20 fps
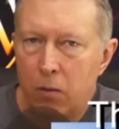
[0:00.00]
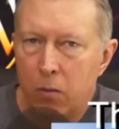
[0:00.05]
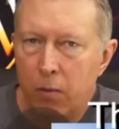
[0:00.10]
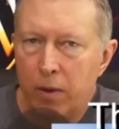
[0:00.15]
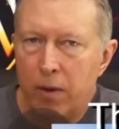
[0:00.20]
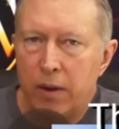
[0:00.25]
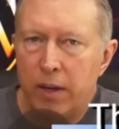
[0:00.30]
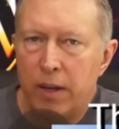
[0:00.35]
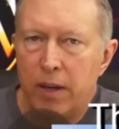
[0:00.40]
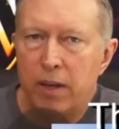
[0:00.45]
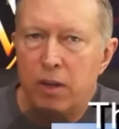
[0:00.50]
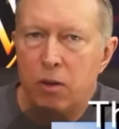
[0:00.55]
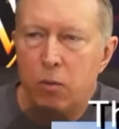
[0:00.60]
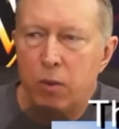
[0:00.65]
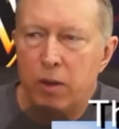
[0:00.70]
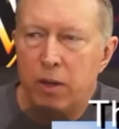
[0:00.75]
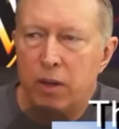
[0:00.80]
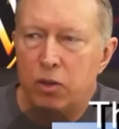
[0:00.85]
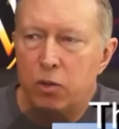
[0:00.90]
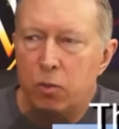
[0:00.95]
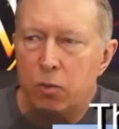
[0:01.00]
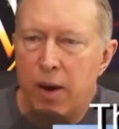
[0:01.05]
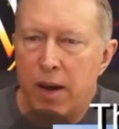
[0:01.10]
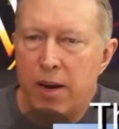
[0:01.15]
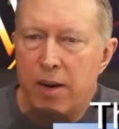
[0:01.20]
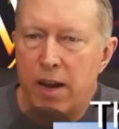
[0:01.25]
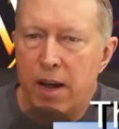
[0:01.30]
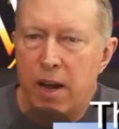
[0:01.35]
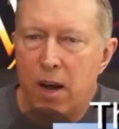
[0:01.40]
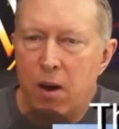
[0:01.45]
We are getting to witness
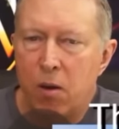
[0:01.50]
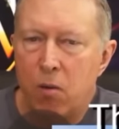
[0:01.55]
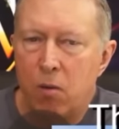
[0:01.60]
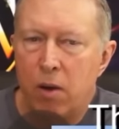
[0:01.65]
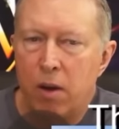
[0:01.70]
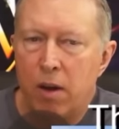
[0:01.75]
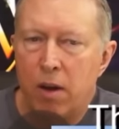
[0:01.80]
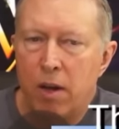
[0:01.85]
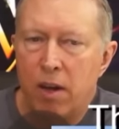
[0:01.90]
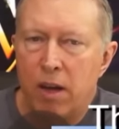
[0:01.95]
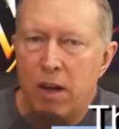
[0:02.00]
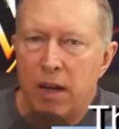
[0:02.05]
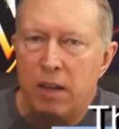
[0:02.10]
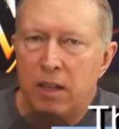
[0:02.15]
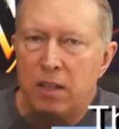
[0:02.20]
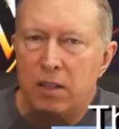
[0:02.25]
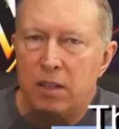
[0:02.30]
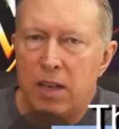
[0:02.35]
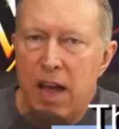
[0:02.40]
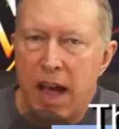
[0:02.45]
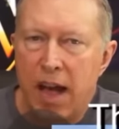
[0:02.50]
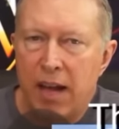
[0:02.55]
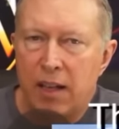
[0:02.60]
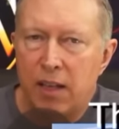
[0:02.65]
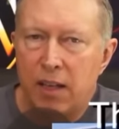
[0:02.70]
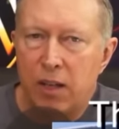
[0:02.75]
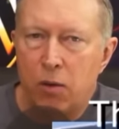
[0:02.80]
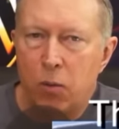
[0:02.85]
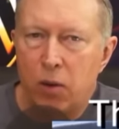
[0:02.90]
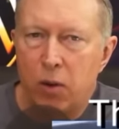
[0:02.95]
right now
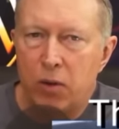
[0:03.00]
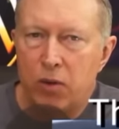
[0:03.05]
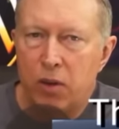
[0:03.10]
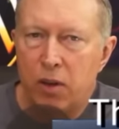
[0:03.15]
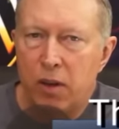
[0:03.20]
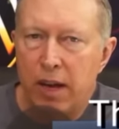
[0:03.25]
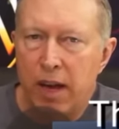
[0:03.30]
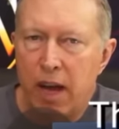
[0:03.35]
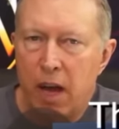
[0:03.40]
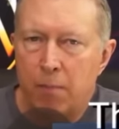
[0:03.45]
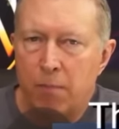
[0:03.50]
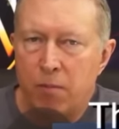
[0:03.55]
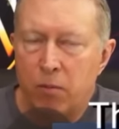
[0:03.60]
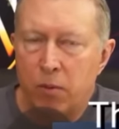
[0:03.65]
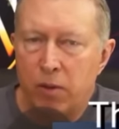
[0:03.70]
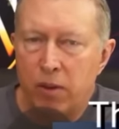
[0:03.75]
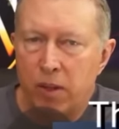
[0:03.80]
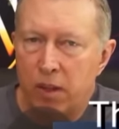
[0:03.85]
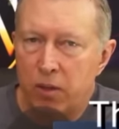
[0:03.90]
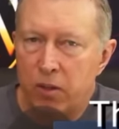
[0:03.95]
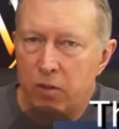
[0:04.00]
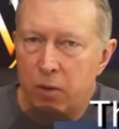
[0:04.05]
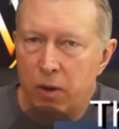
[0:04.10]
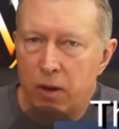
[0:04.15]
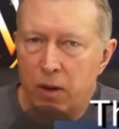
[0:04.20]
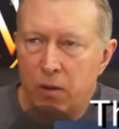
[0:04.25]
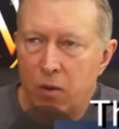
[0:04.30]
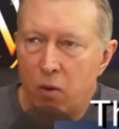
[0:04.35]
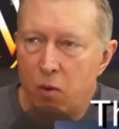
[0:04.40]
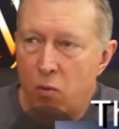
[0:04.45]
exactly what's going to happen with
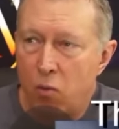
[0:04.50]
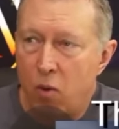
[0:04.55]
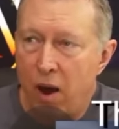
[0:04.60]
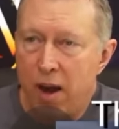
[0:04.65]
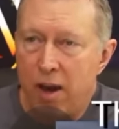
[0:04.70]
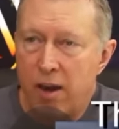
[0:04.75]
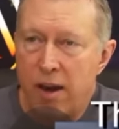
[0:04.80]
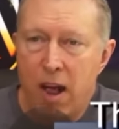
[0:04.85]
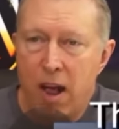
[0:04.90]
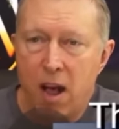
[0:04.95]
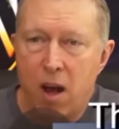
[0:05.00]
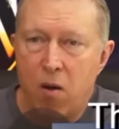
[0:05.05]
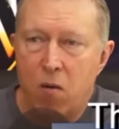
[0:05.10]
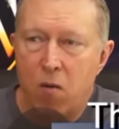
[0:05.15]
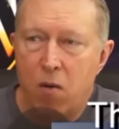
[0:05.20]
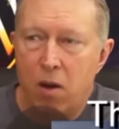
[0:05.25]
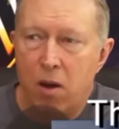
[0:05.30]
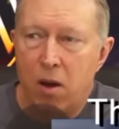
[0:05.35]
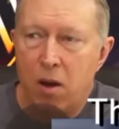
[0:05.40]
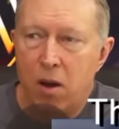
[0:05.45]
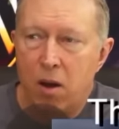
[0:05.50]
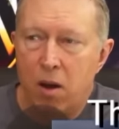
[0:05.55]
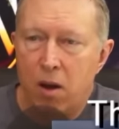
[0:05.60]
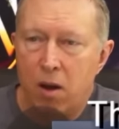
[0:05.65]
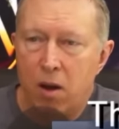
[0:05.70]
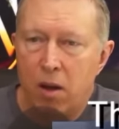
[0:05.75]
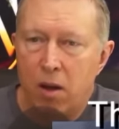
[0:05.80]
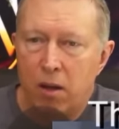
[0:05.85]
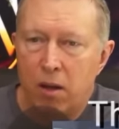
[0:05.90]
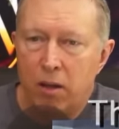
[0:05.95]
Israel right now.
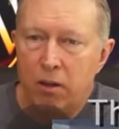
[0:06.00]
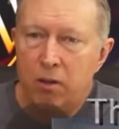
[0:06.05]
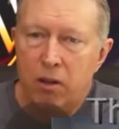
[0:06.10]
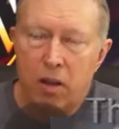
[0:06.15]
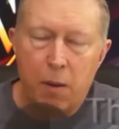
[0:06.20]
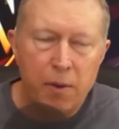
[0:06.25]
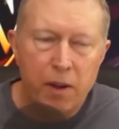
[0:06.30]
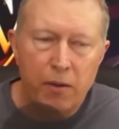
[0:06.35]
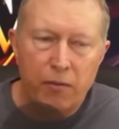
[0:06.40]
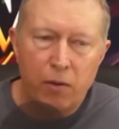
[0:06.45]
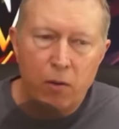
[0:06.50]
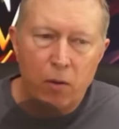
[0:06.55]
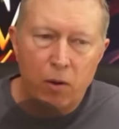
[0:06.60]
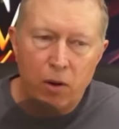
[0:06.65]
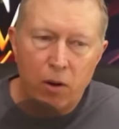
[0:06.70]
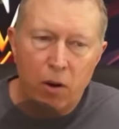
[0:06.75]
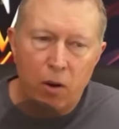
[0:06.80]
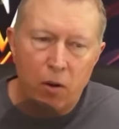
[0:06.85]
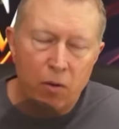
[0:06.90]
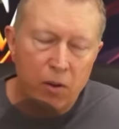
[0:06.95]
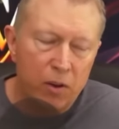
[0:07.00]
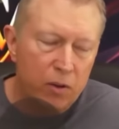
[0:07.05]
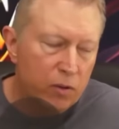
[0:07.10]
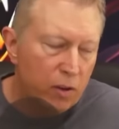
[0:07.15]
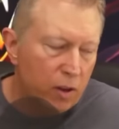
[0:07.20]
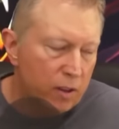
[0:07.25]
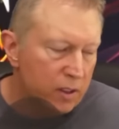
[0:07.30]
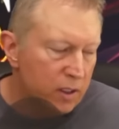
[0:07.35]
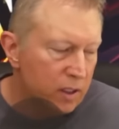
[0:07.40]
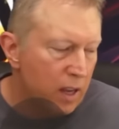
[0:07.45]
If you want to call
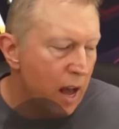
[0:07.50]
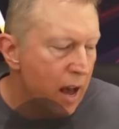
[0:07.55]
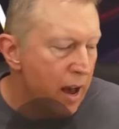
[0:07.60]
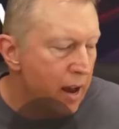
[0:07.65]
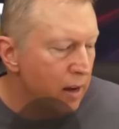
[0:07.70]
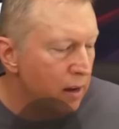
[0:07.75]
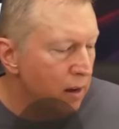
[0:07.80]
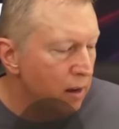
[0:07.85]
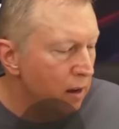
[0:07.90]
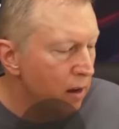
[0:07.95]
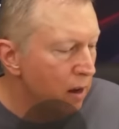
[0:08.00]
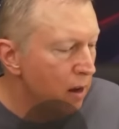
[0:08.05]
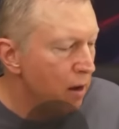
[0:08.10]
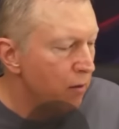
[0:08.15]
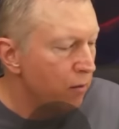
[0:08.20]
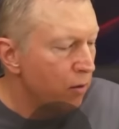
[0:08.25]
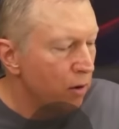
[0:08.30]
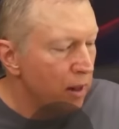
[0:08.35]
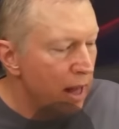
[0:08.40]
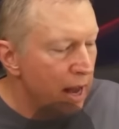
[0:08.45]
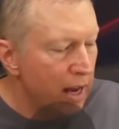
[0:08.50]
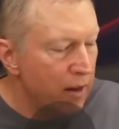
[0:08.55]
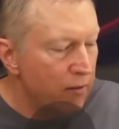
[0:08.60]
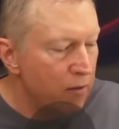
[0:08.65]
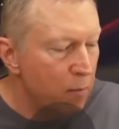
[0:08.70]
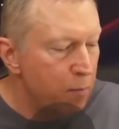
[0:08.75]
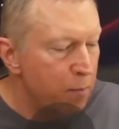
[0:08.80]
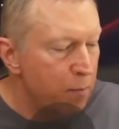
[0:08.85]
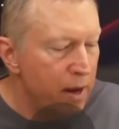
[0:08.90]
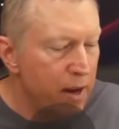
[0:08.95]
this a sign, for lack
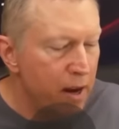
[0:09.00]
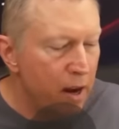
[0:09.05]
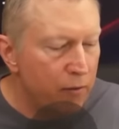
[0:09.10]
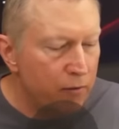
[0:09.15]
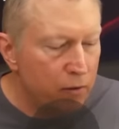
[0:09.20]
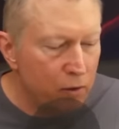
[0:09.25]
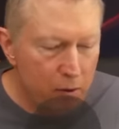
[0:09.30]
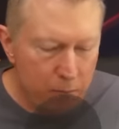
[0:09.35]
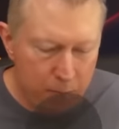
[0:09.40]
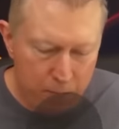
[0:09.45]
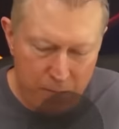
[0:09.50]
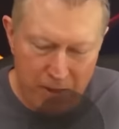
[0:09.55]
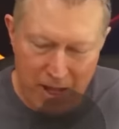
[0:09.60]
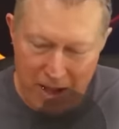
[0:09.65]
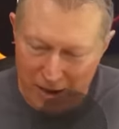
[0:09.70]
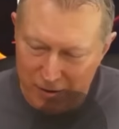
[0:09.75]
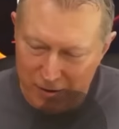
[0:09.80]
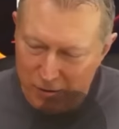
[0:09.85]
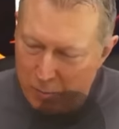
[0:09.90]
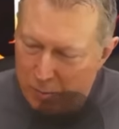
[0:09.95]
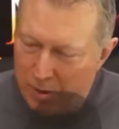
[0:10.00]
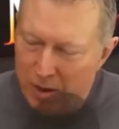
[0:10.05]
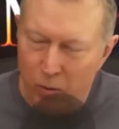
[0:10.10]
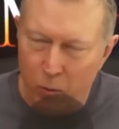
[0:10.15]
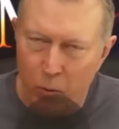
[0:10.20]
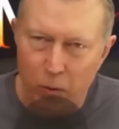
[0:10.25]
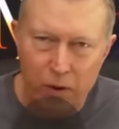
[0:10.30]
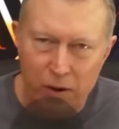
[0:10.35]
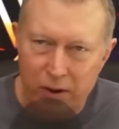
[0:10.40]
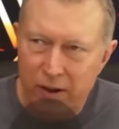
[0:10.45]
of a
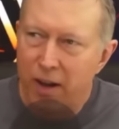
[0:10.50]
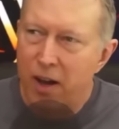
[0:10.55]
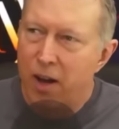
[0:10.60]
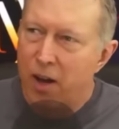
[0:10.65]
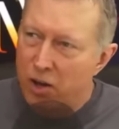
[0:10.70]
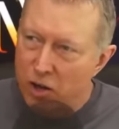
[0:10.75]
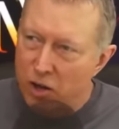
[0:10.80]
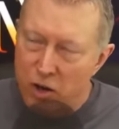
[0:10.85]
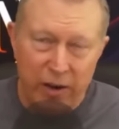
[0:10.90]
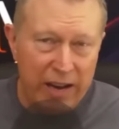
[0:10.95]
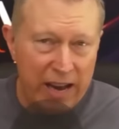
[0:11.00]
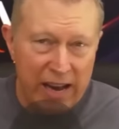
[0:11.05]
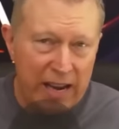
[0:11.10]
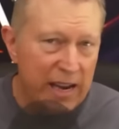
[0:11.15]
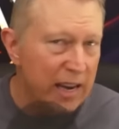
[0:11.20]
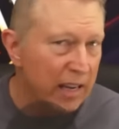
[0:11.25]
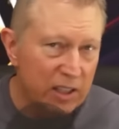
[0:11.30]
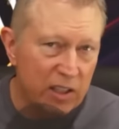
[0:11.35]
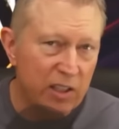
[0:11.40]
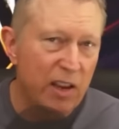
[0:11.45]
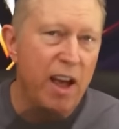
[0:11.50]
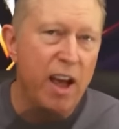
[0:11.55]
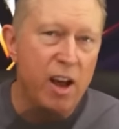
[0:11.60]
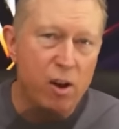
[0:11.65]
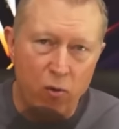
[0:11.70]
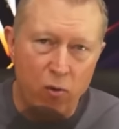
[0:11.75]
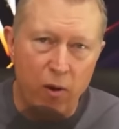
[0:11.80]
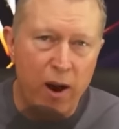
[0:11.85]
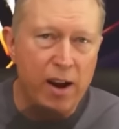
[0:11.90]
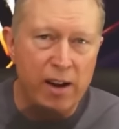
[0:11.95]
better word, you're getting a
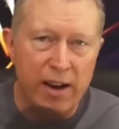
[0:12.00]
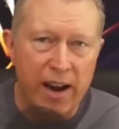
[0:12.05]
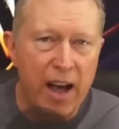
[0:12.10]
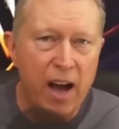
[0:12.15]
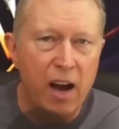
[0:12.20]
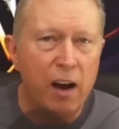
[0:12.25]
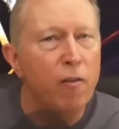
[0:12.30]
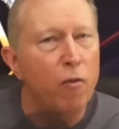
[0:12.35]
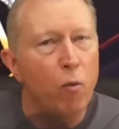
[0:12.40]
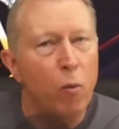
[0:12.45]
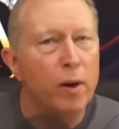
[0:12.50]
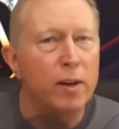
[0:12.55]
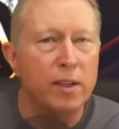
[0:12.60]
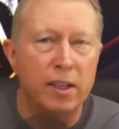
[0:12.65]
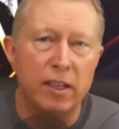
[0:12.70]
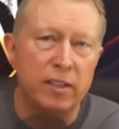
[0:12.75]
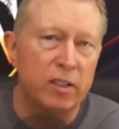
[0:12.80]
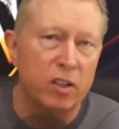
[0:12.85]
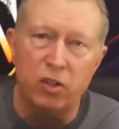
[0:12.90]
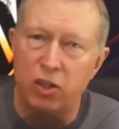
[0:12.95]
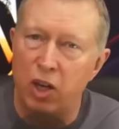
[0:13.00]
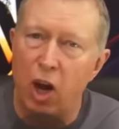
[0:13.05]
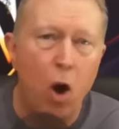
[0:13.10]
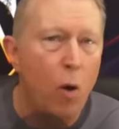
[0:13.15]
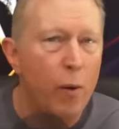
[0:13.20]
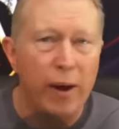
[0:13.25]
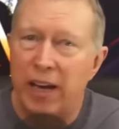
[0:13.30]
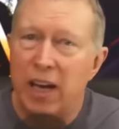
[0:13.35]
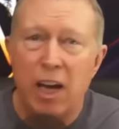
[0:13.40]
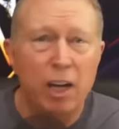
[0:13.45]
sign right now of where this is
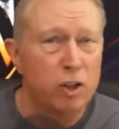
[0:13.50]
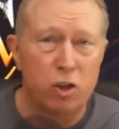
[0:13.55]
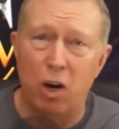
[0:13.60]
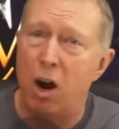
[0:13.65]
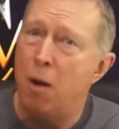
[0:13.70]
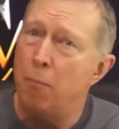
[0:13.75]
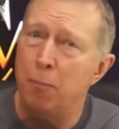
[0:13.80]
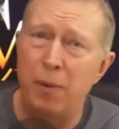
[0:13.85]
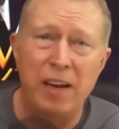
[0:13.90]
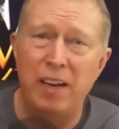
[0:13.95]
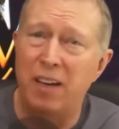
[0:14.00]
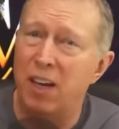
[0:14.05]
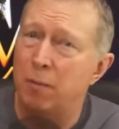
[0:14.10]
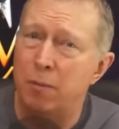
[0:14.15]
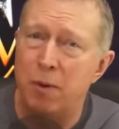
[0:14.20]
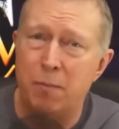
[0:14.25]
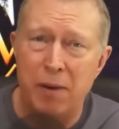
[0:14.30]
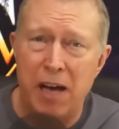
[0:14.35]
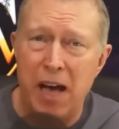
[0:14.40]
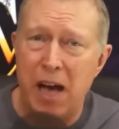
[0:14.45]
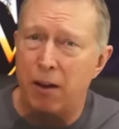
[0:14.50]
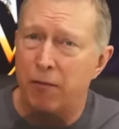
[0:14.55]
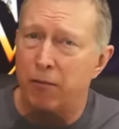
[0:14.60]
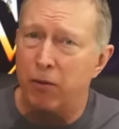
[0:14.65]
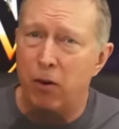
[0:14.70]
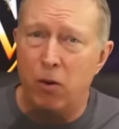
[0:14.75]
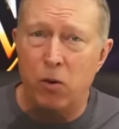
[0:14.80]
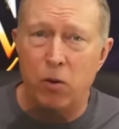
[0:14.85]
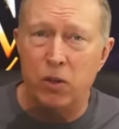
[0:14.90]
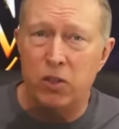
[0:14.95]
going. Trump ain't coming
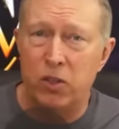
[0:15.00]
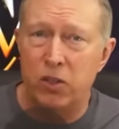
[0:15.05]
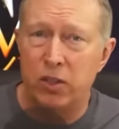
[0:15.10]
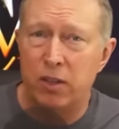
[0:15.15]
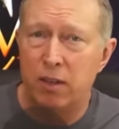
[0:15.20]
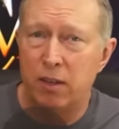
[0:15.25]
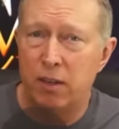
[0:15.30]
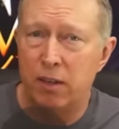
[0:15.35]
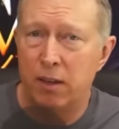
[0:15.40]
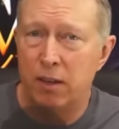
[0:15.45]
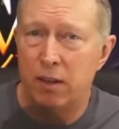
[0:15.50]
back, folks.